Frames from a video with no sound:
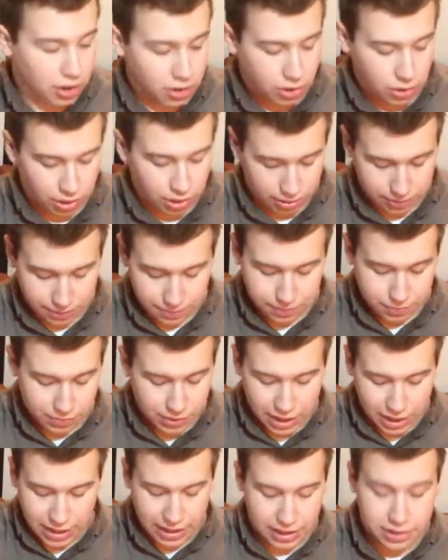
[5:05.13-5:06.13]
cord.
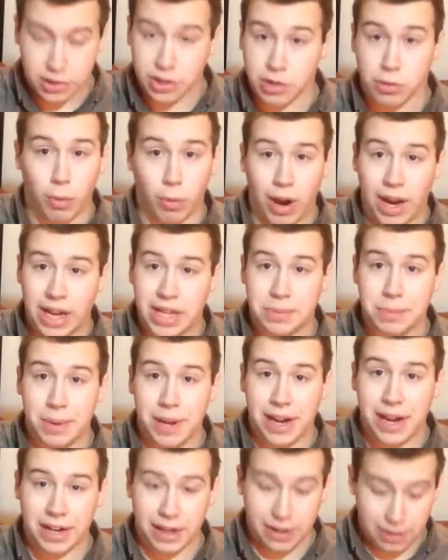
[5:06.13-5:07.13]
And it just winds
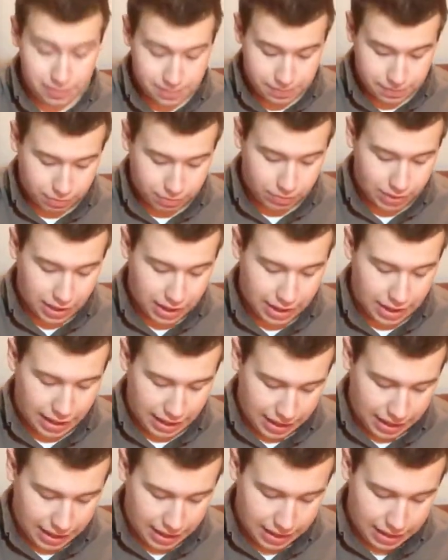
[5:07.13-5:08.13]
back up.
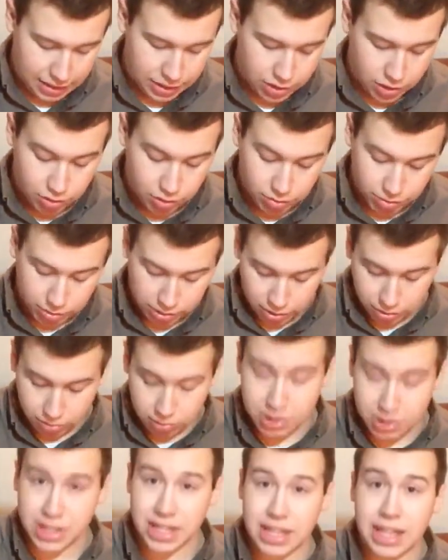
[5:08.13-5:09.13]
And you
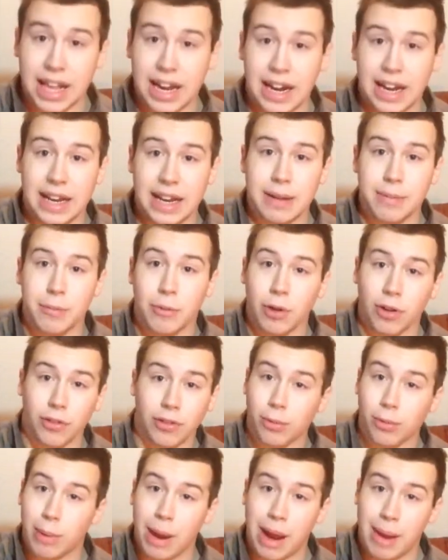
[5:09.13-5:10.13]
don't see that anymore
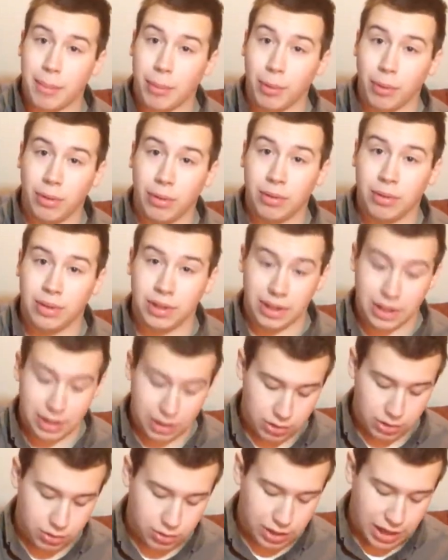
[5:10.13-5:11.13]
from Apple.
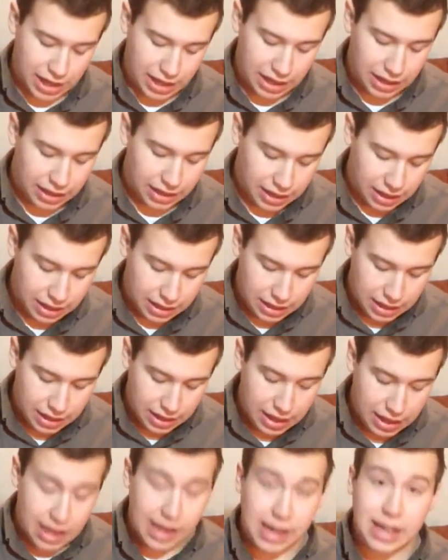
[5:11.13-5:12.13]
You get,
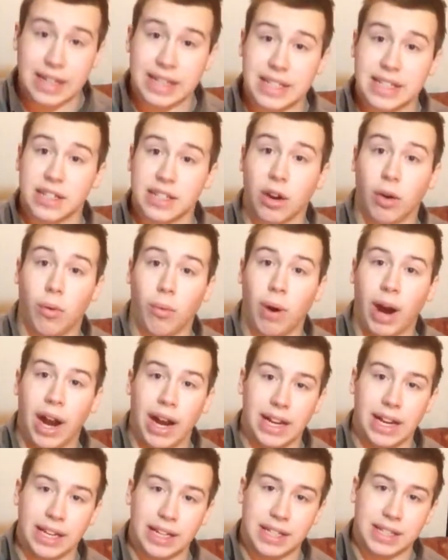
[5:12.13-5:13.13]
it can still
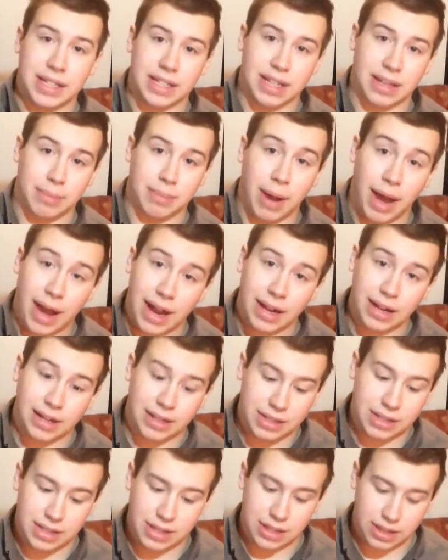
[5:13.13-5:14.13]
wind into the
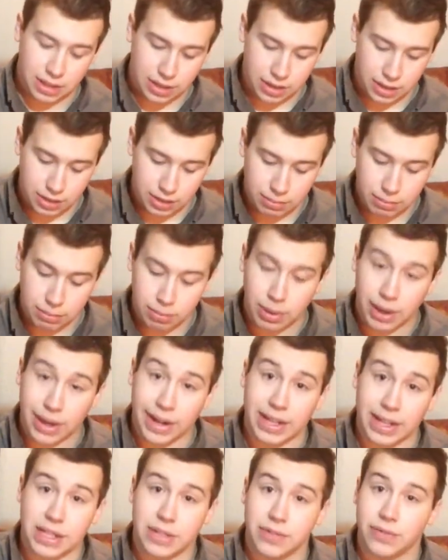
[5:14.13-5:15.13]
box, but
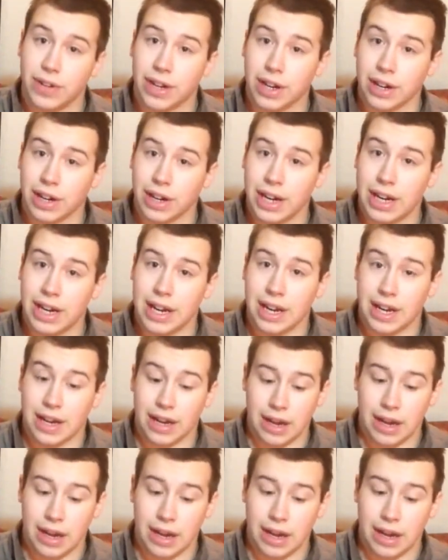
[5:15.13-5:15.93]
it's very,